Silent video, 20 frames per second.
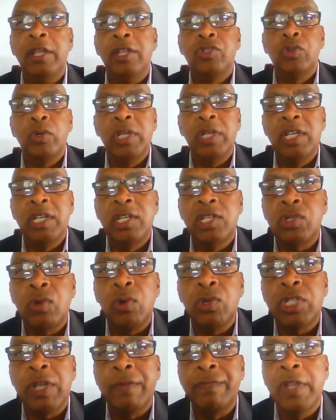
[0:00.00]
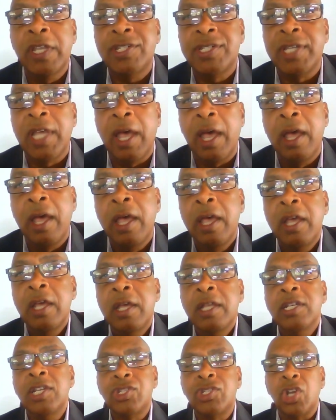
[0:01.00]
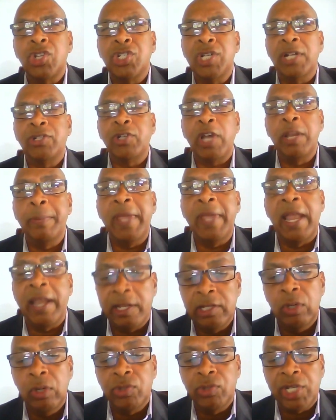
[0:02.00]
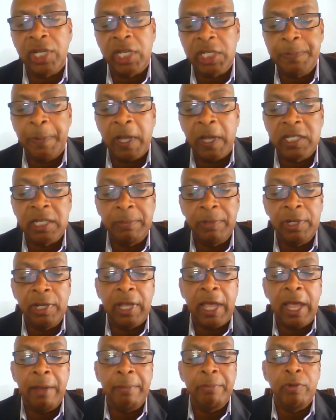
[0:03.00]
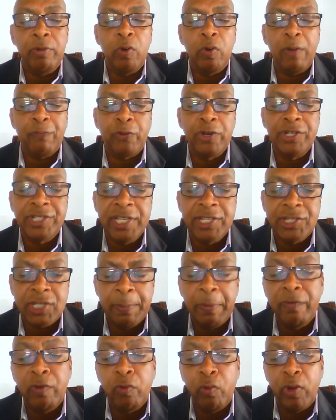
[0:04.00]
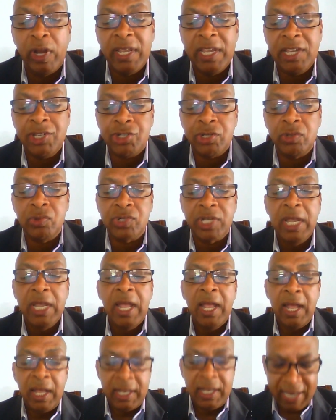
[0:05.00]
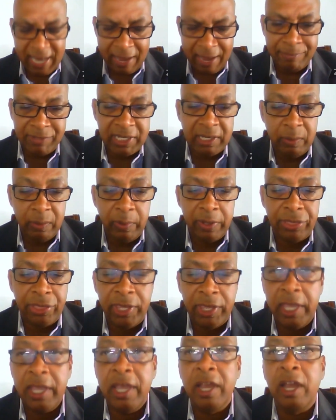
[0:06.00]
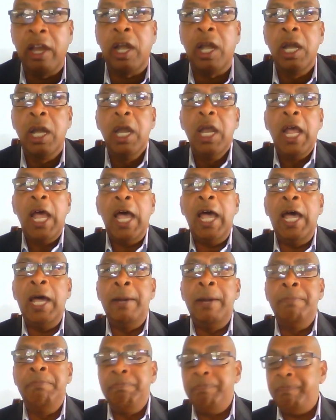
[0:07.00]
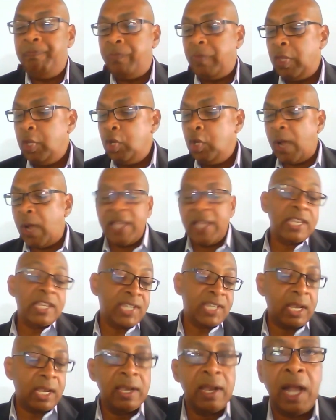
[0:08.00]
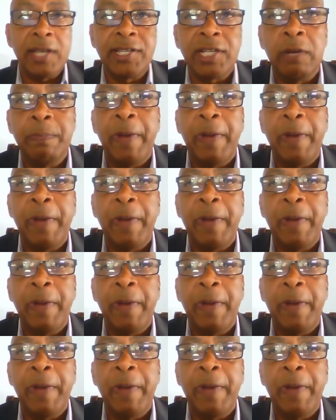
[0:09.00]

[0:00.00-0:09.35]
during the discourse of this discussion, I'll try to be anecdotal as possible, referencing some of the real issues that I'm dealing with here. You know, as I said in the article,